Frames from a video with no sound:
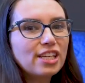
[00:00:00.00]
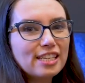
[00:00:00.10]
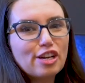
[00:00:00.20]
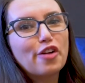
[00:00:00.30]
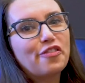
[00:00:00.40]

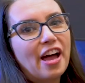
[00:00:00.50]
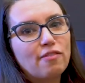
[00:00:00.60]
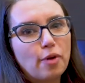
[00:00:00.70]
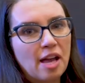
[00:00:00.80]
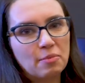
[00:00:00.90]

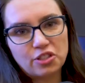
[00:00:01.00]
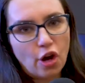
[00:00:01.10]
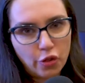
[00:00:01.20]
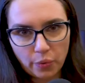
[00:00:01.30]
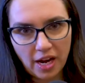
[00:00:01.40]
DDR5 RAM is
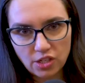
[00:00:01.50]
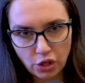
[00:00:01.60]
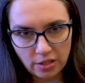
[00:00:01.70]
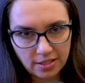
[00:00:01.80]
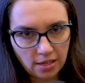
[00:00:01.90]
all the rage
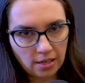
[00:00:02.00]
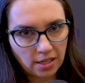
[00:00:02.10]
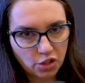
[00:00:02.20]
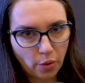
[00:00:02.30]
here at CES